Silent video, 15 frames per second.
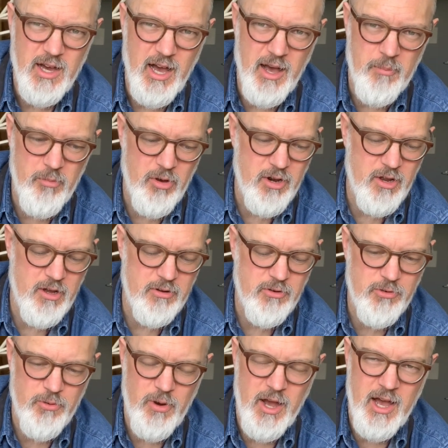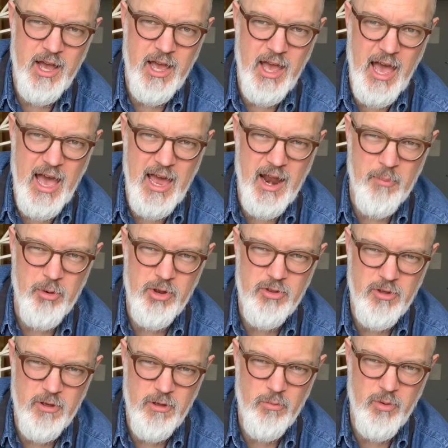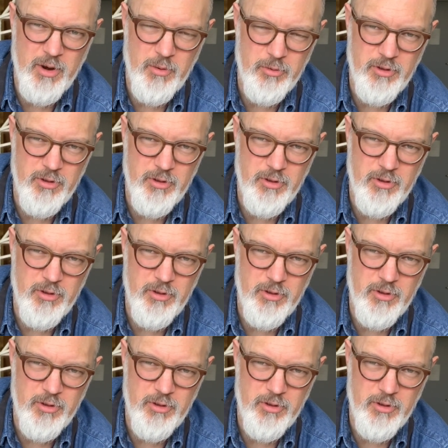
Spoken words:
I'm going to show you what it